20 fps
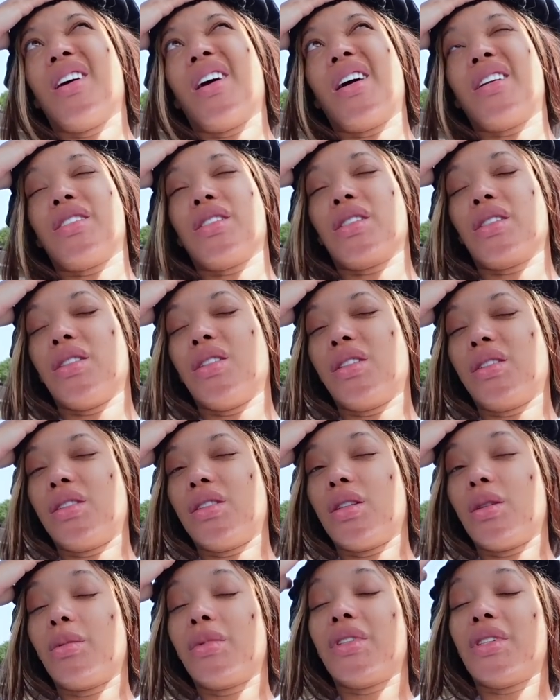I just looked
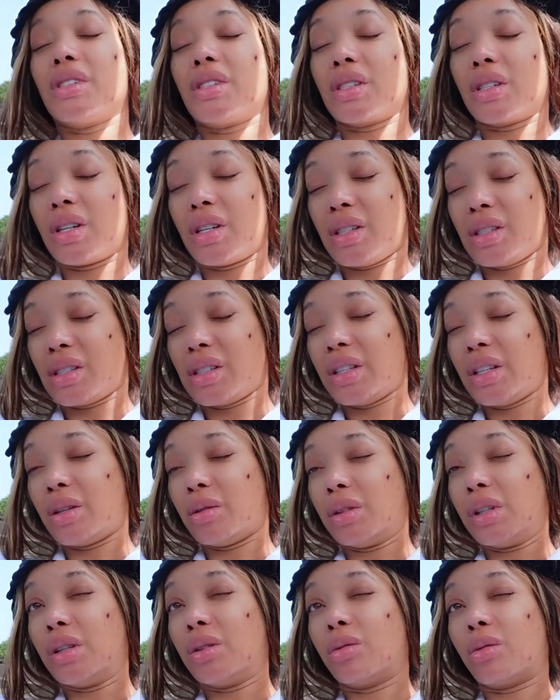up. The sun is
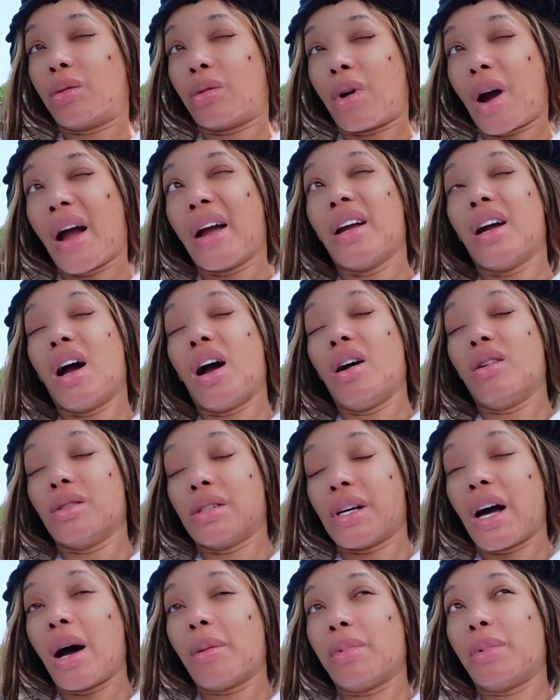literally right on
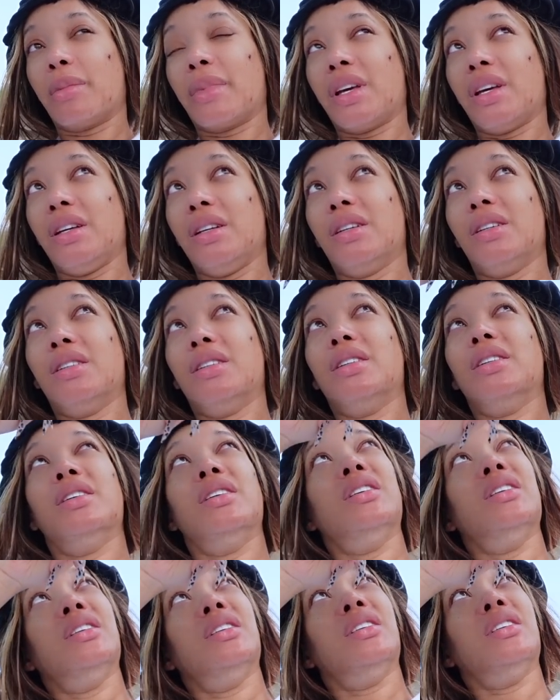top of me.
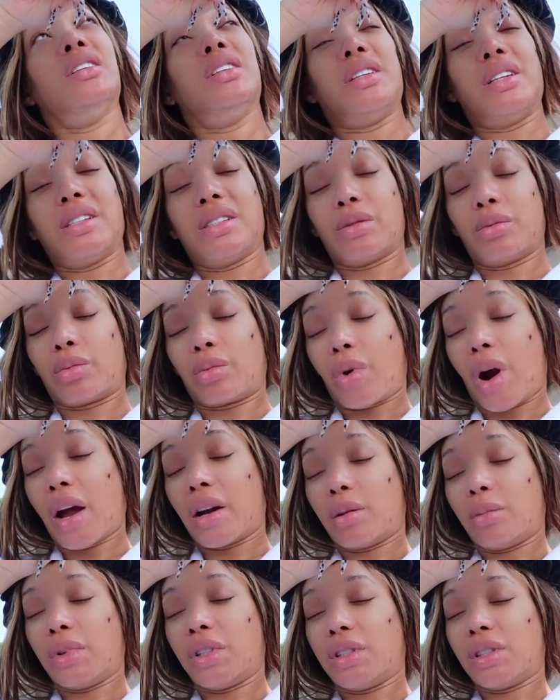It's
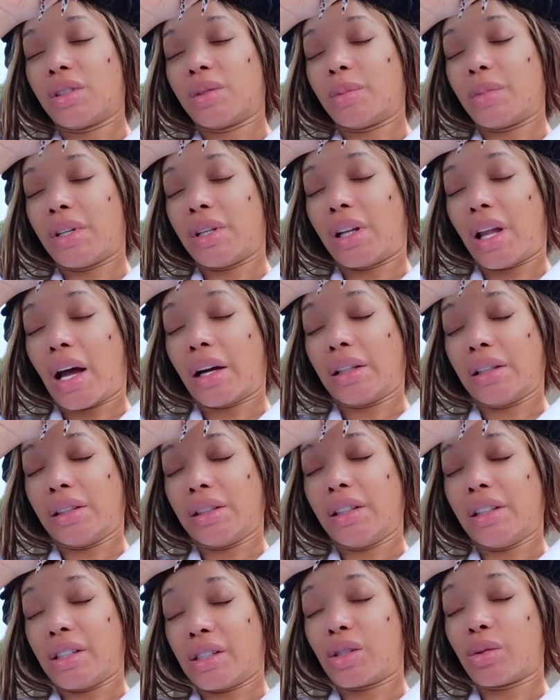right above me, like
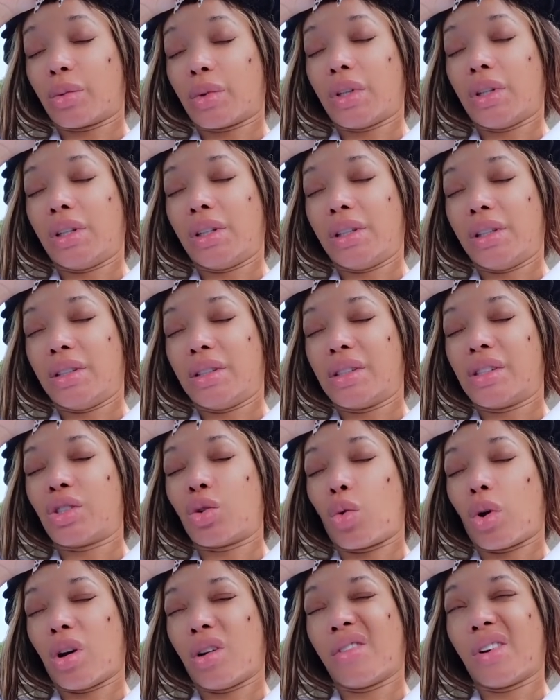literally
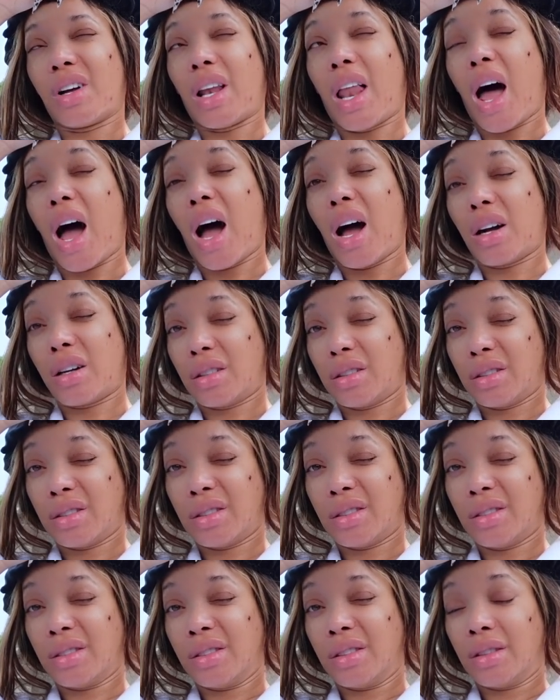twelve o'clock.
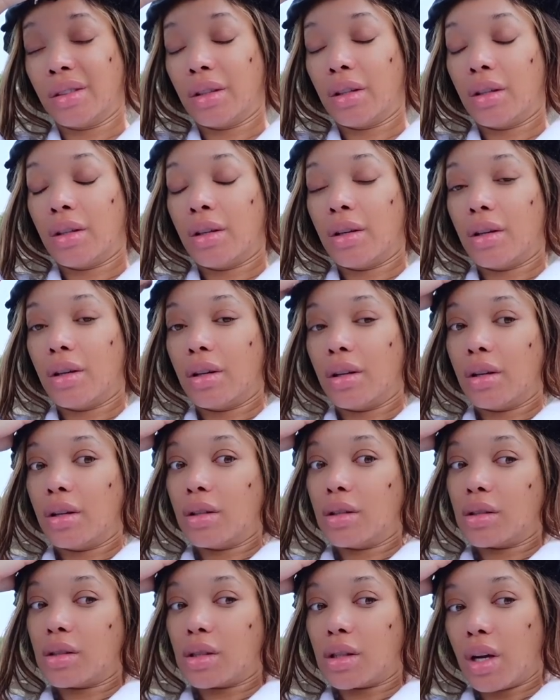
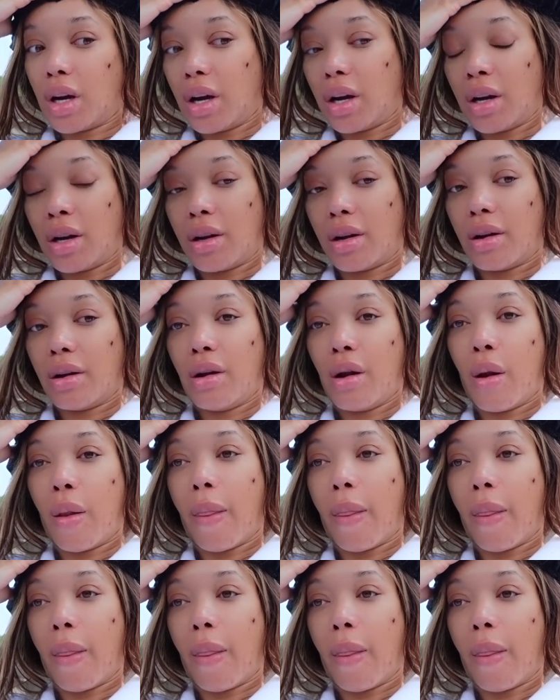Sure.